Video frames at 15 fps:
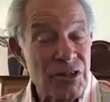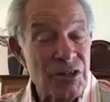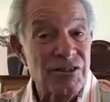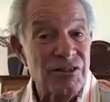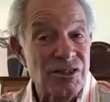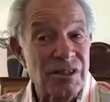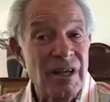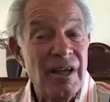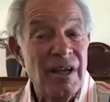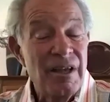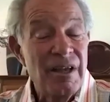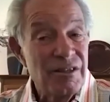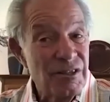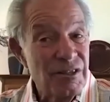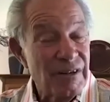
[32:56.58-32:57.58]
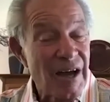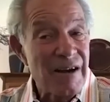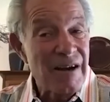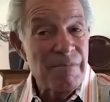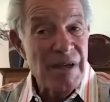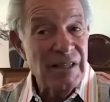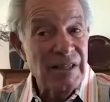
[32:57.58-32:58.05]
listening to this, you
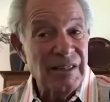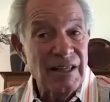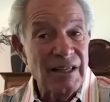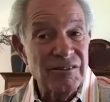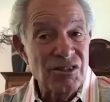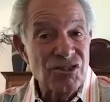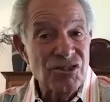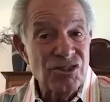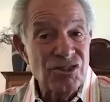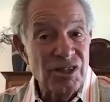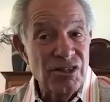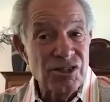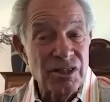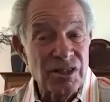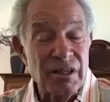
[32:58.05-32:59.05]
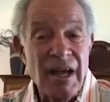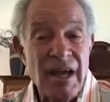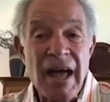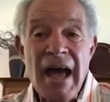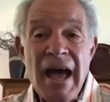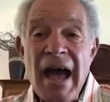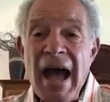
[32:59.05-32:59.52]
got to make that decision.
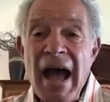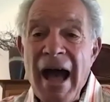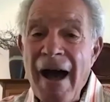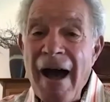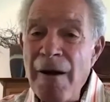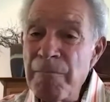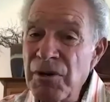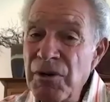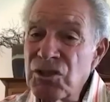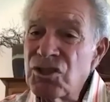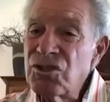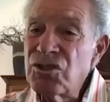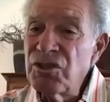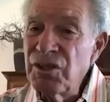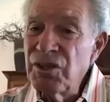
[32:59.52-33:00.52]
How much do you want it?